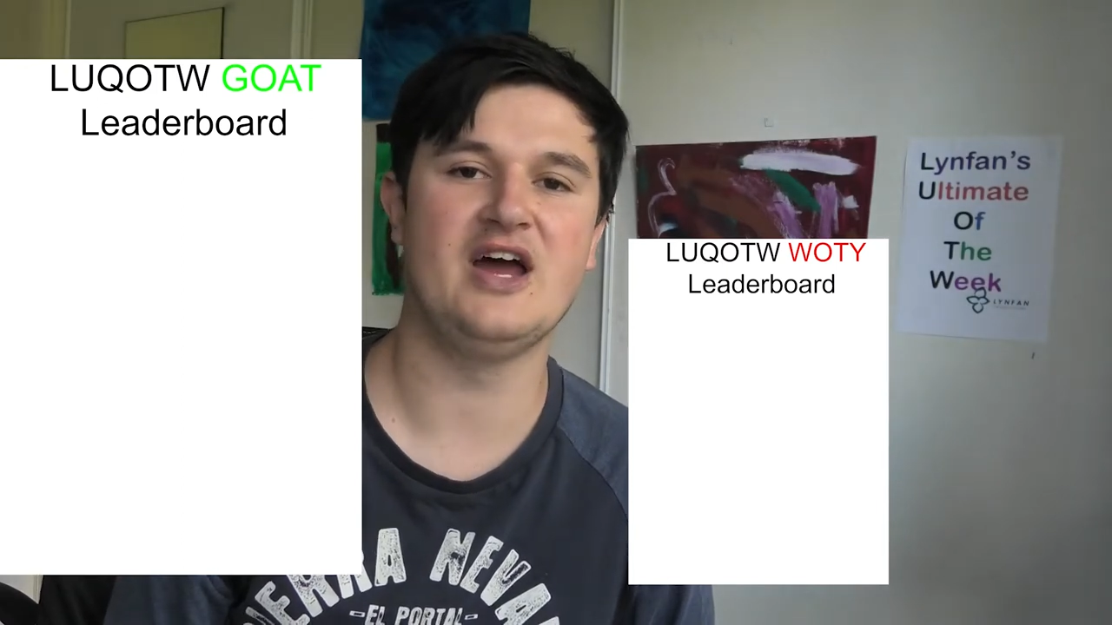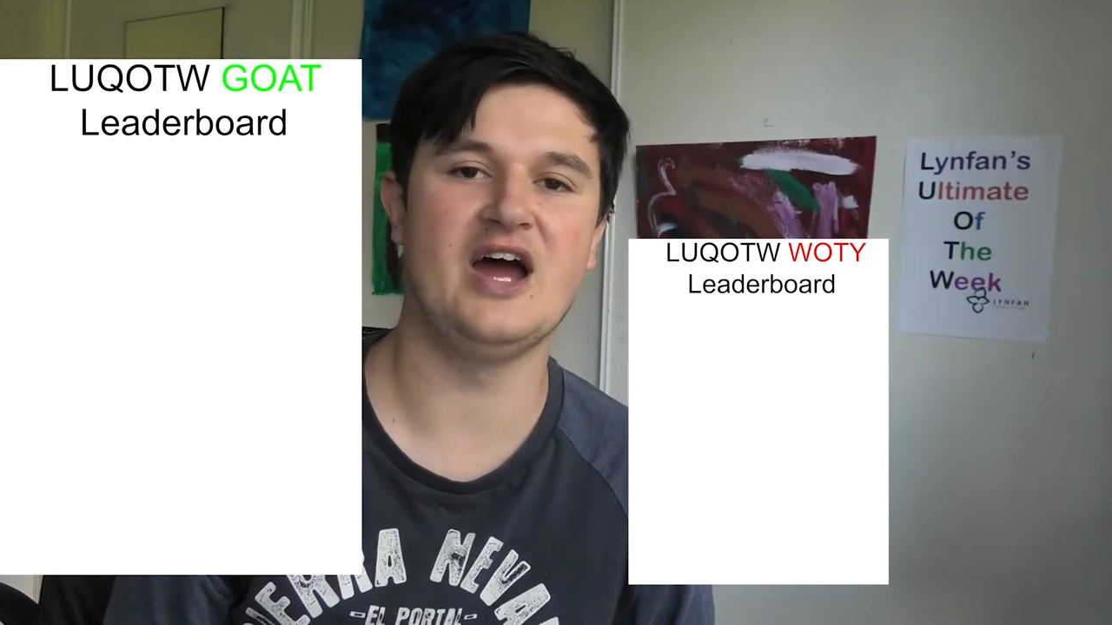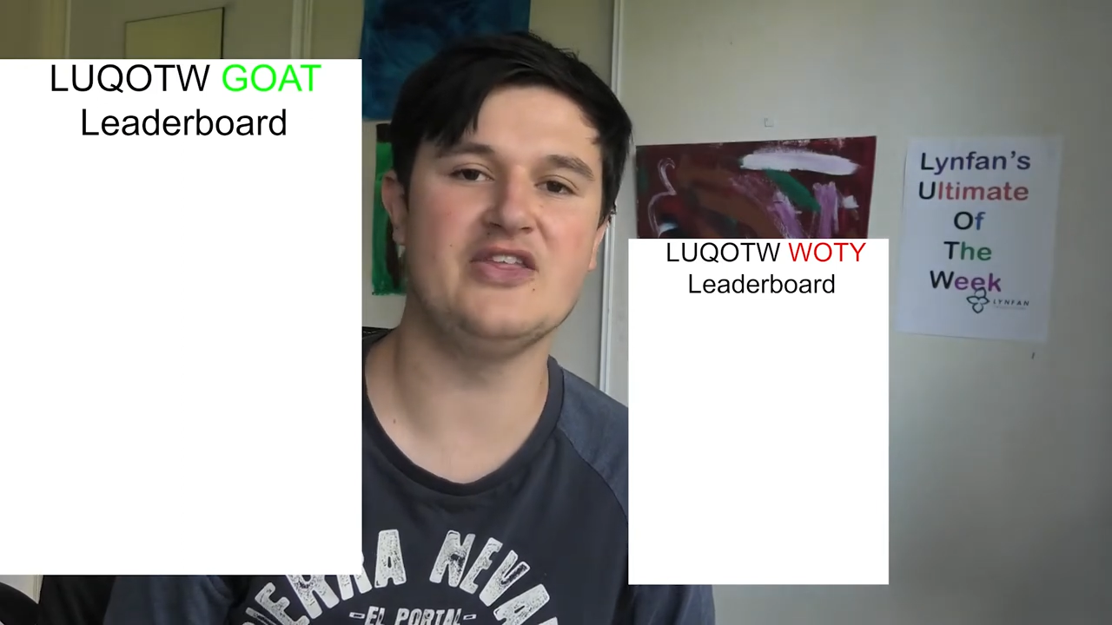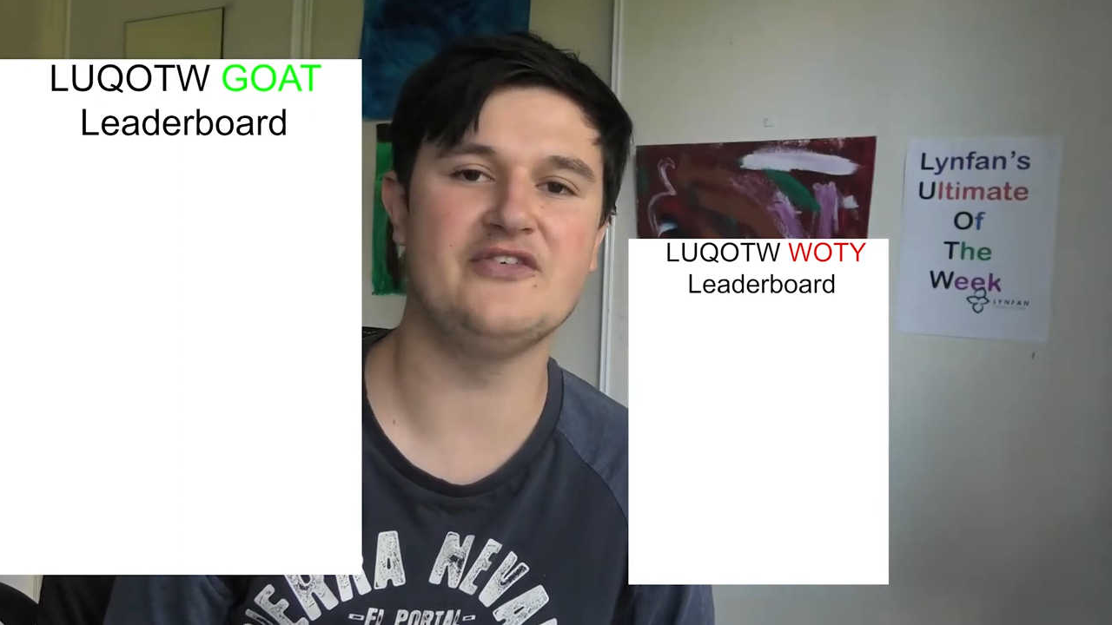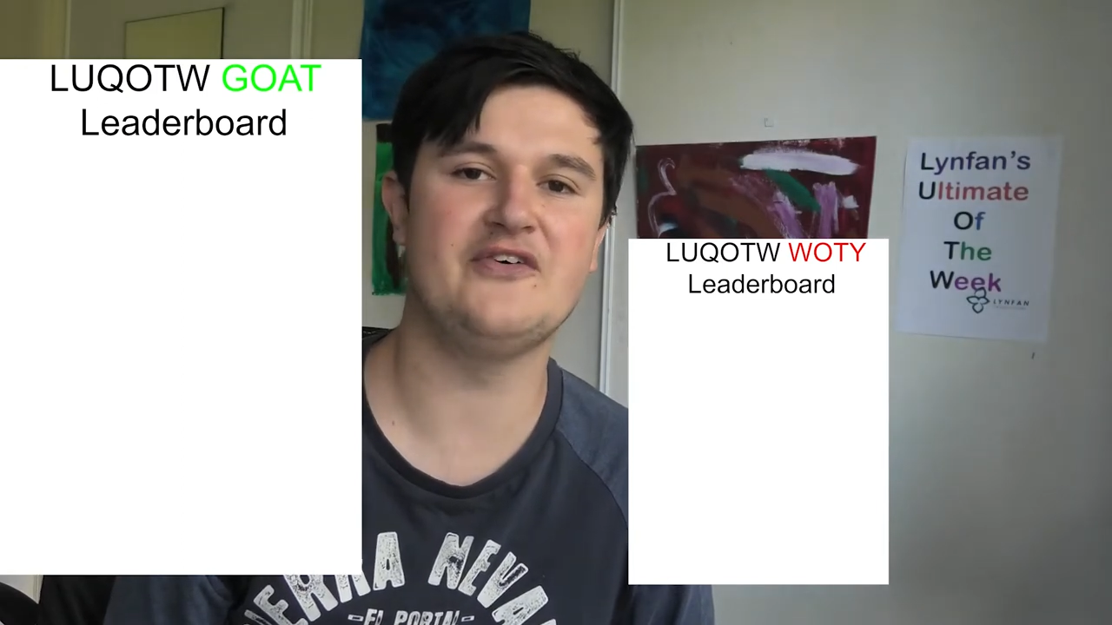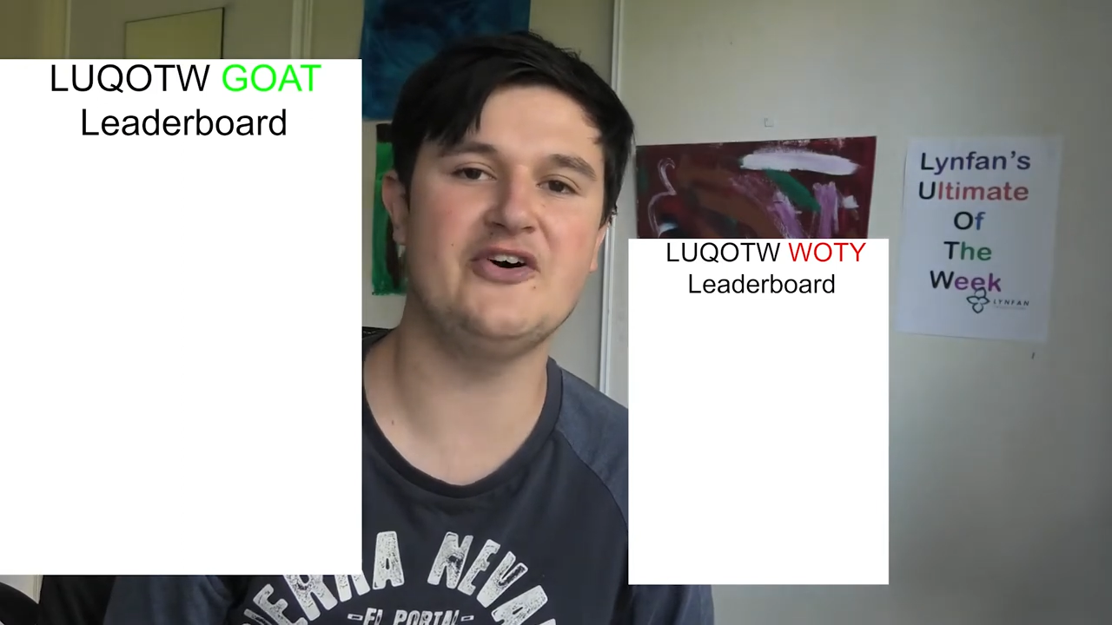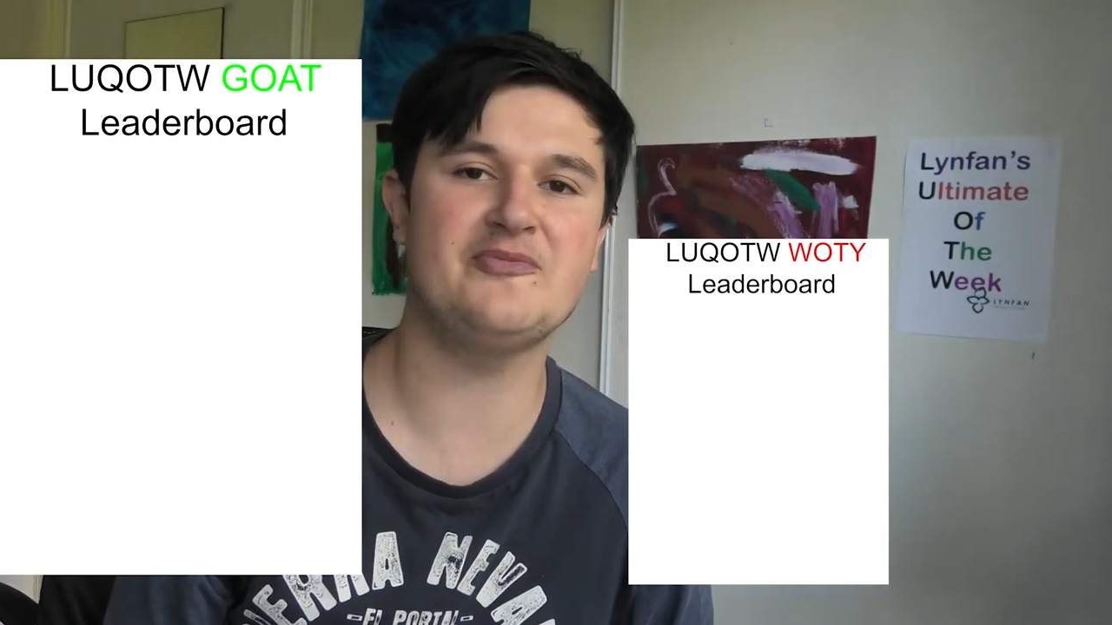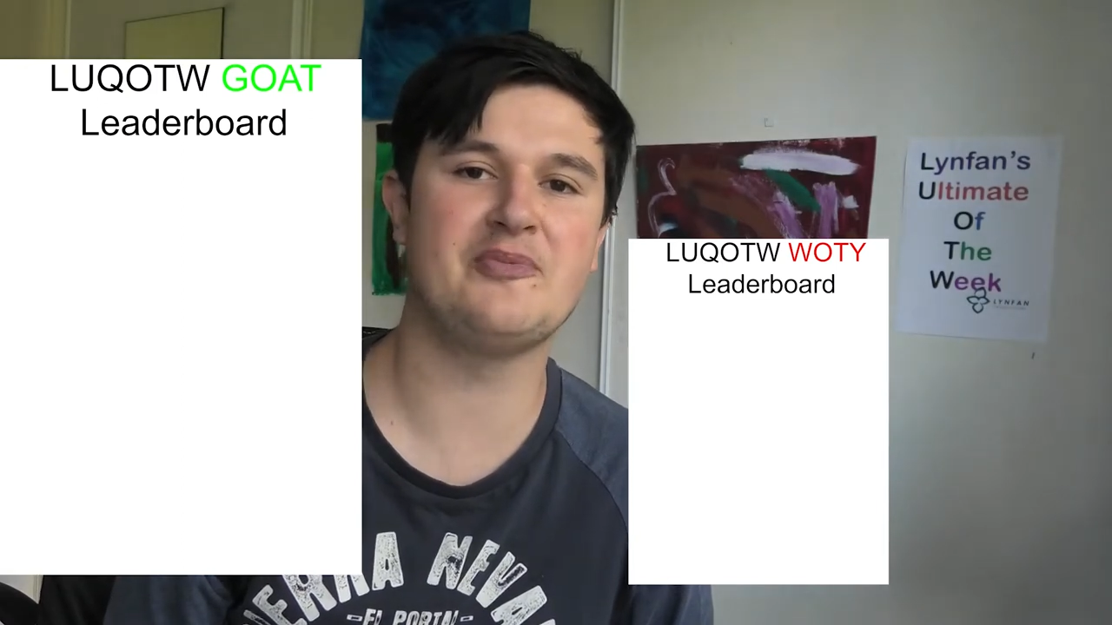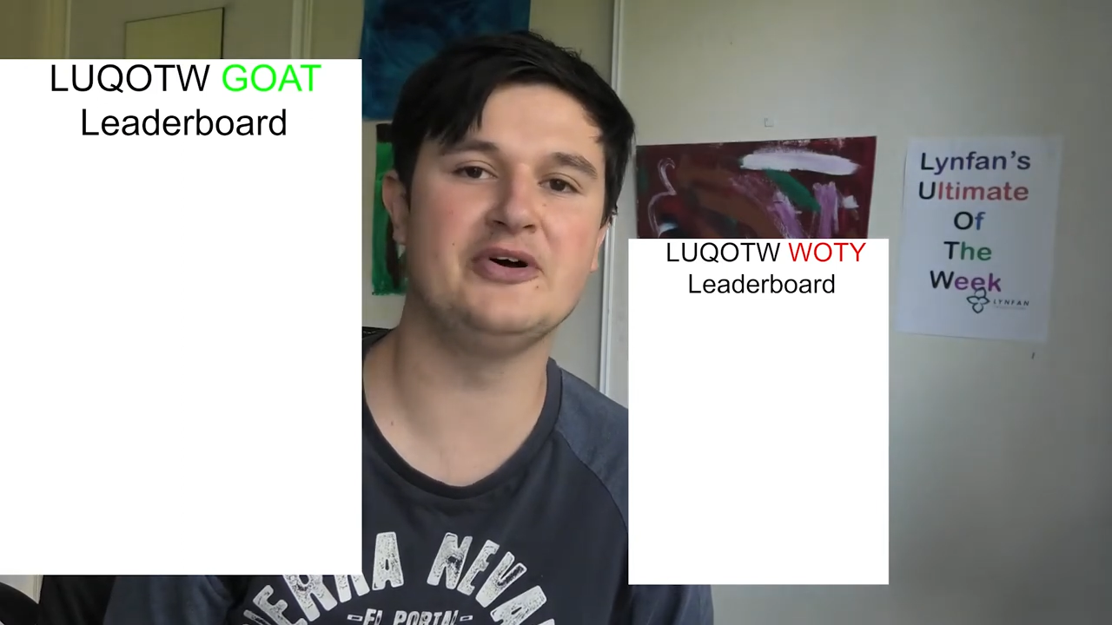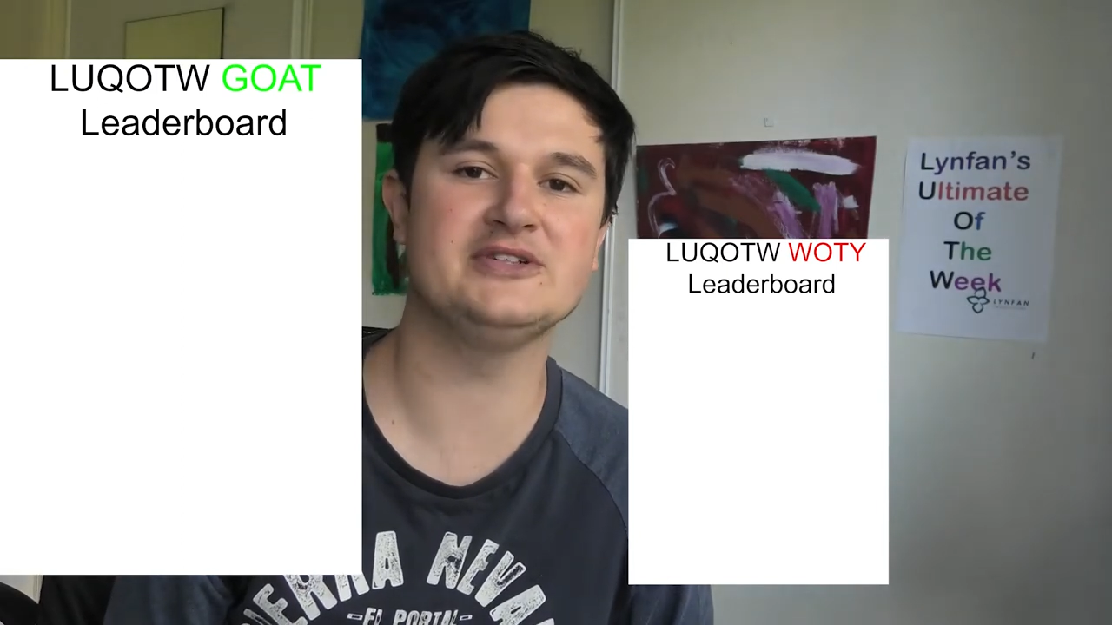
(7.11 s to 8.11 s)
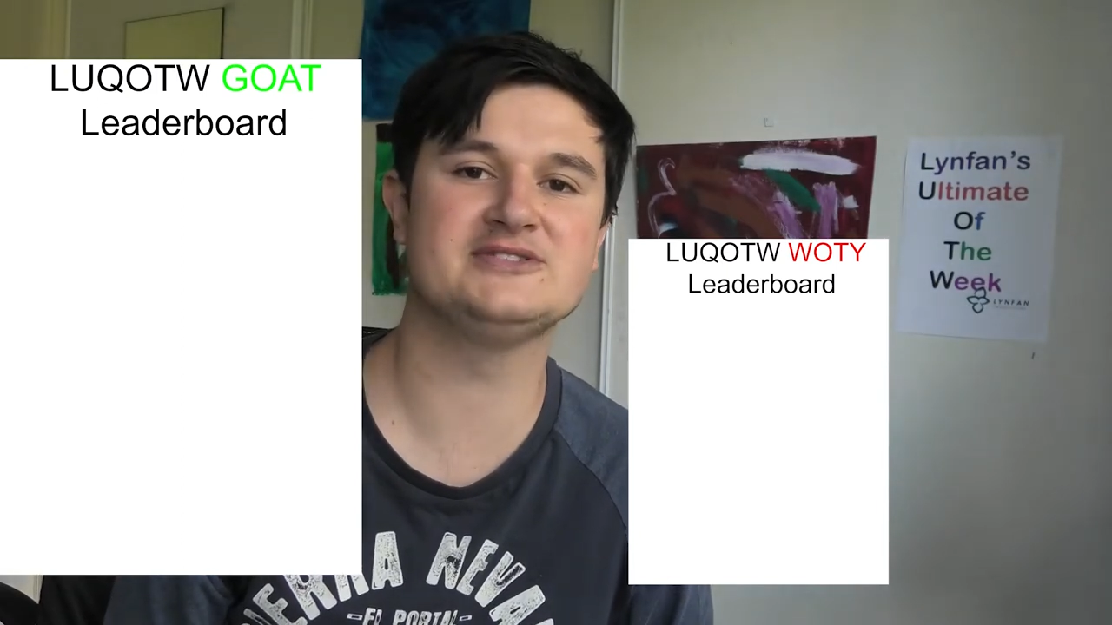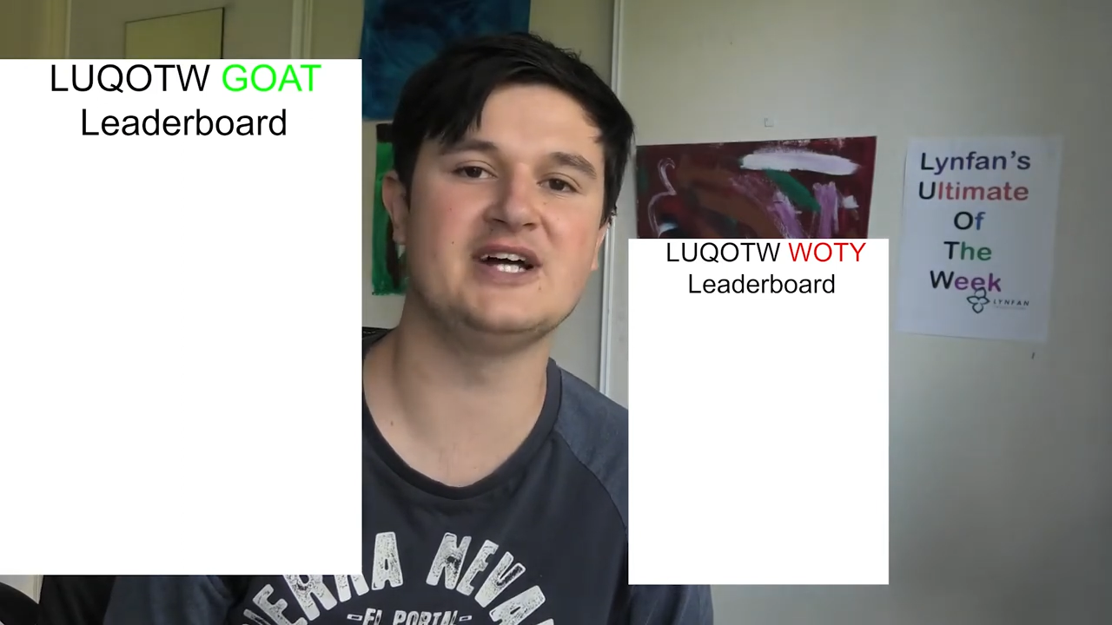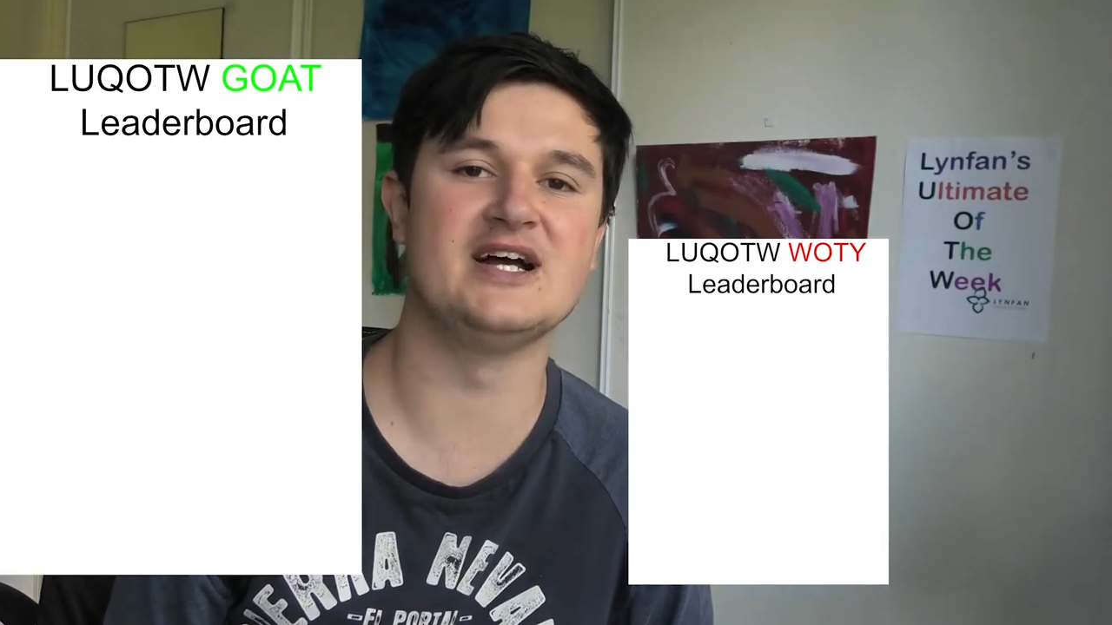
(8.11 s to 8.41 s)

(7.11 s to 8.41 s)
and the first person